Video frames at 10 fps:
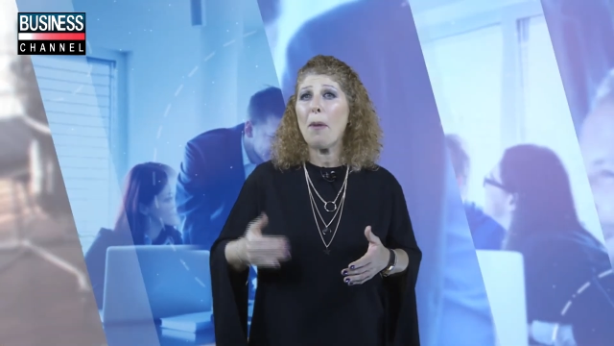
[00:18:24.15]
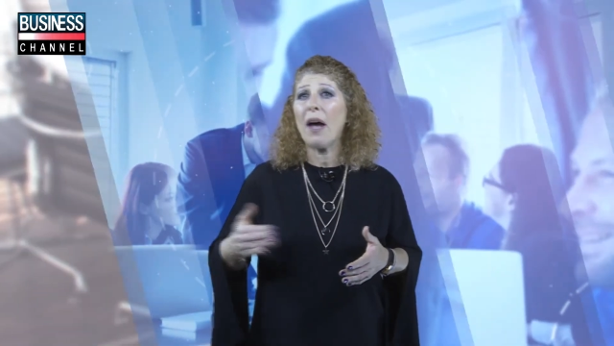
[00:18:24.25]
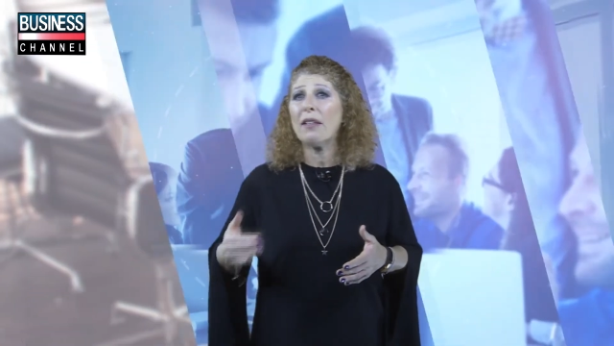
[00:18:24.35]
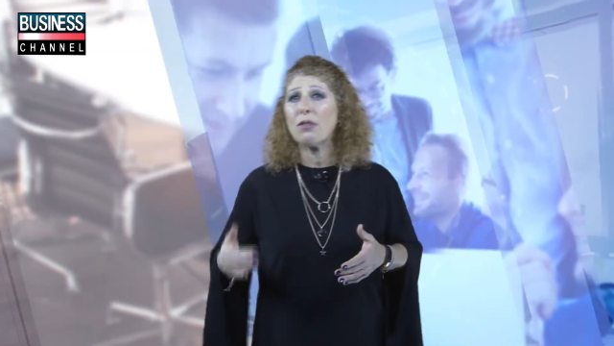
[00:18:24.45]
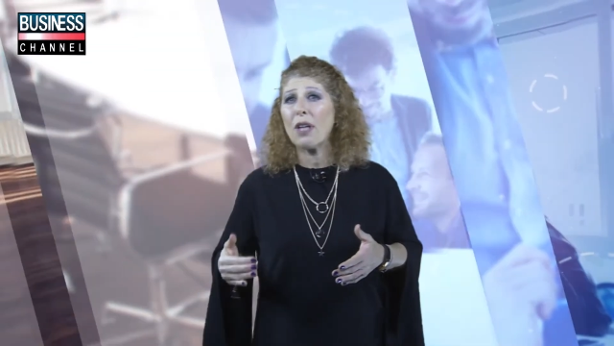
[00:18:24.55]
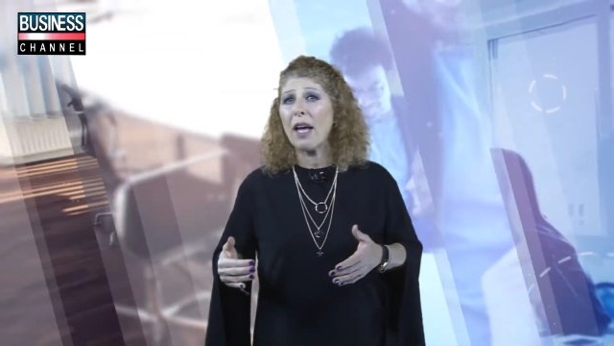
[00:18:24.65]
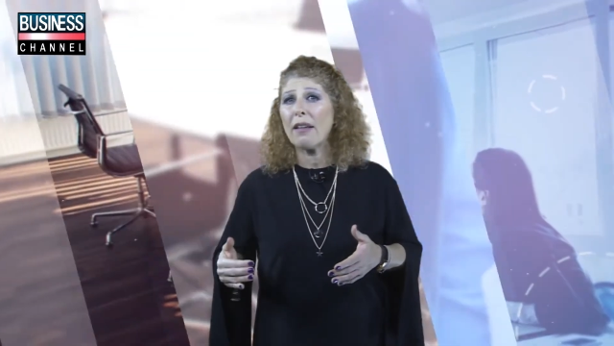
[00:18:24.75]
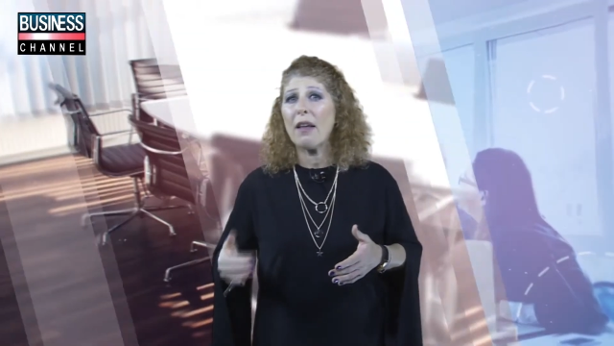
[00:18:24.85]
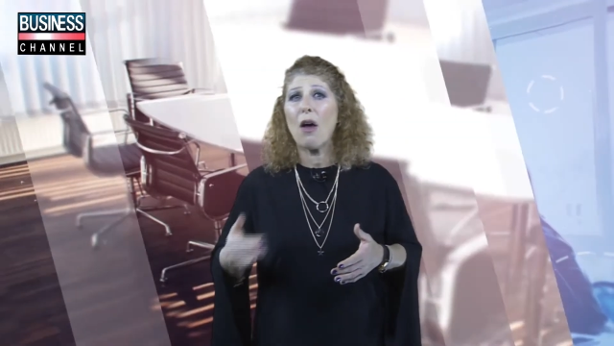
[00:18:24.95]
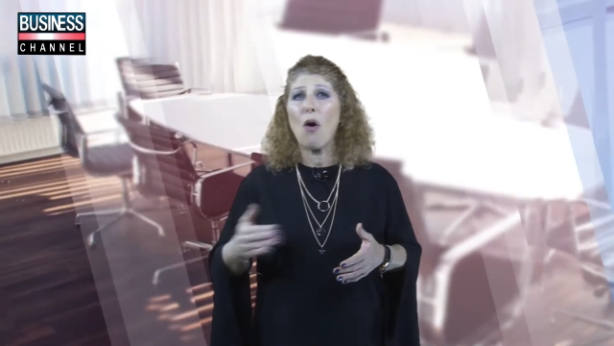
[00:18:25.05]
outside
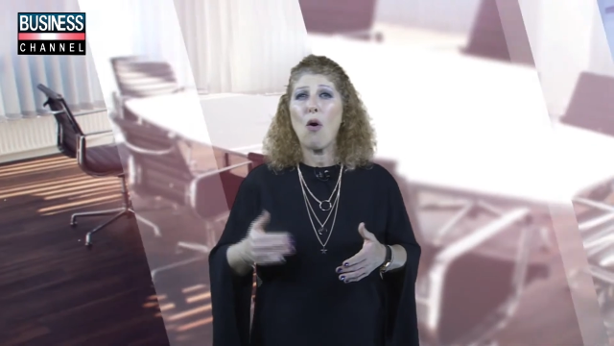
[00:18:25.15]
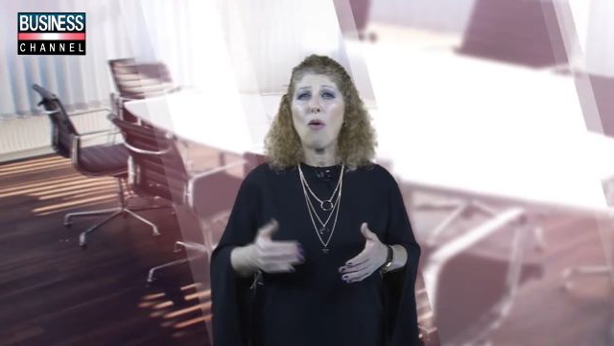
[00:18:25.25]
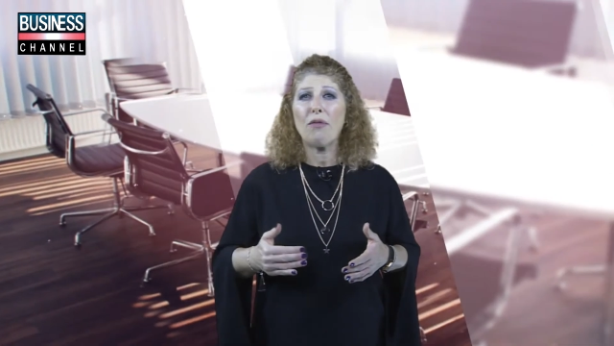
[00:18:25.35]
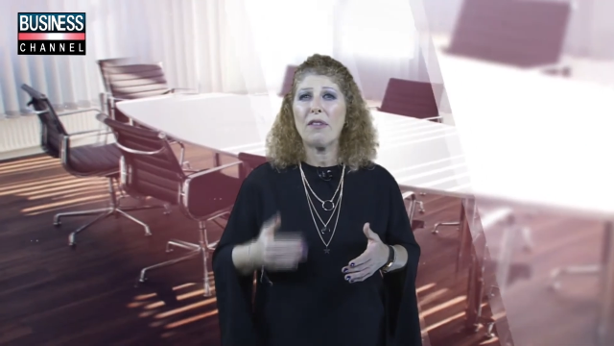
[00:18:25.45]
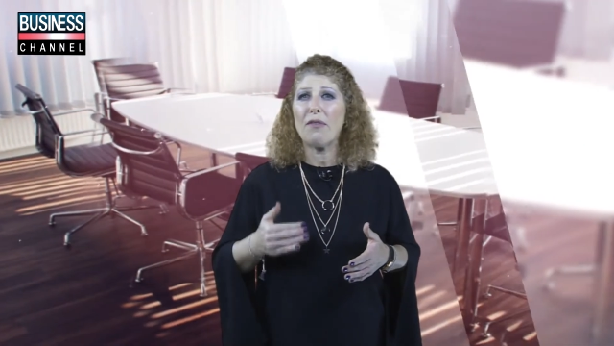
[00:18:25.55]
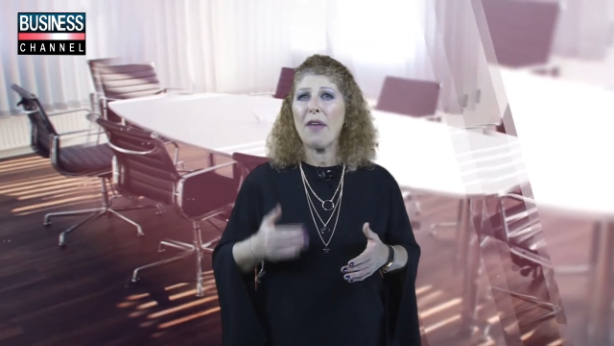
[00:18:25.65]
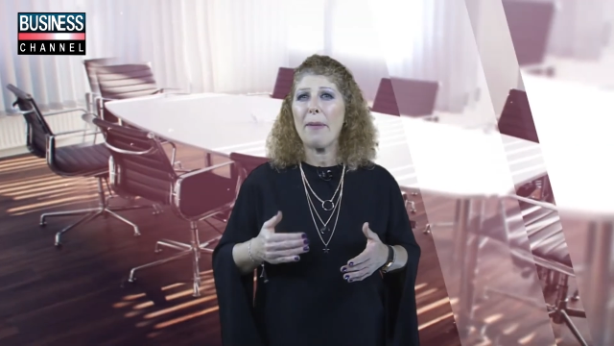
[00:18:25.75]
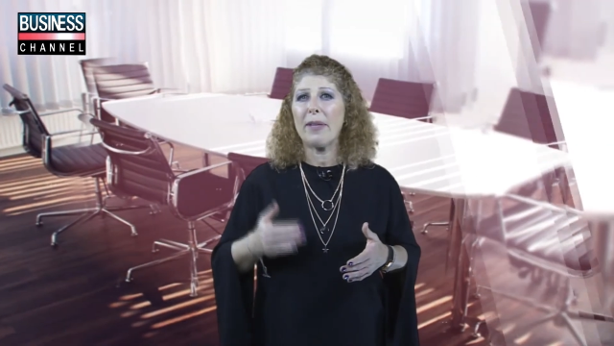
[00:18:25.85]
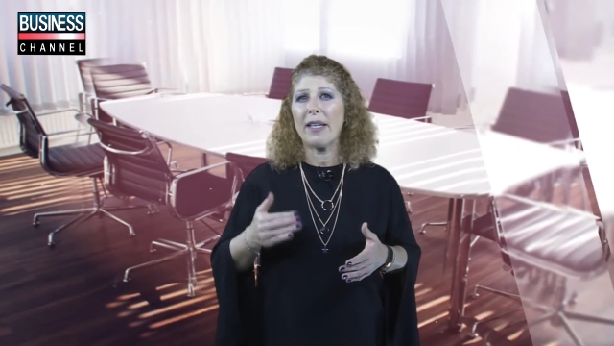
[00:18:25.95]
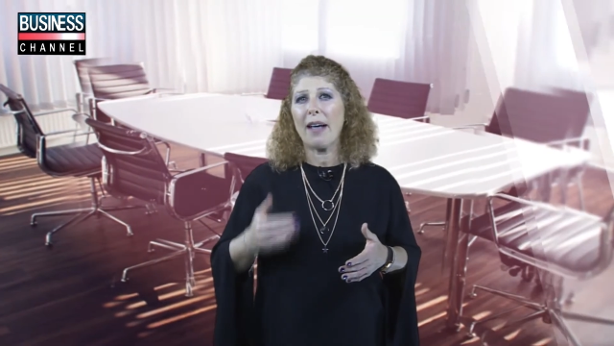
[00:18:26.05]
of the
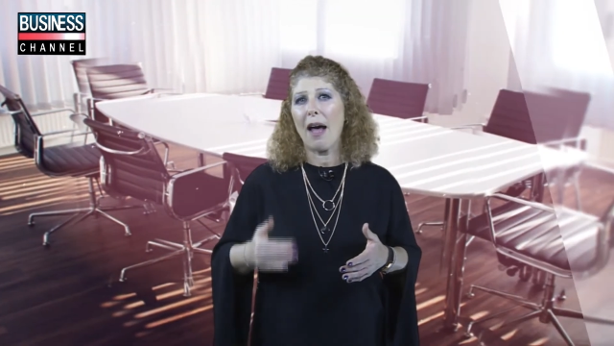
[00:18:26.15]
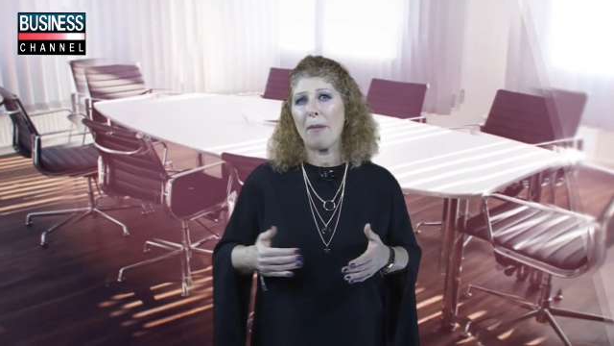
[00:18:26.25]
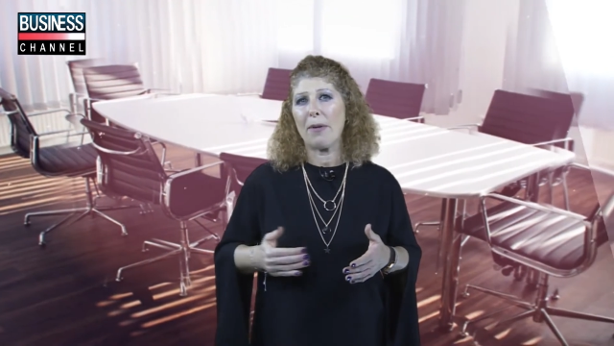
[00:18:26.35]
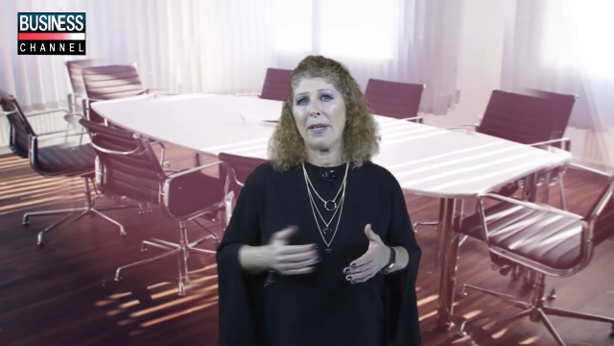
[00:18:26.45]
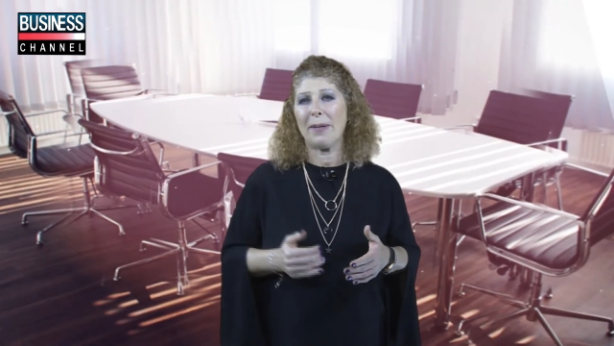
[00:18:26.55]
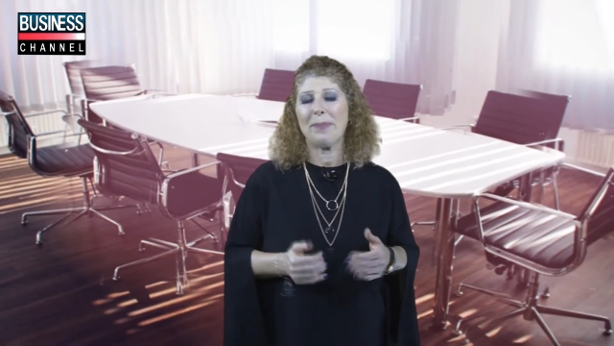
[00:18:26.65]
family company.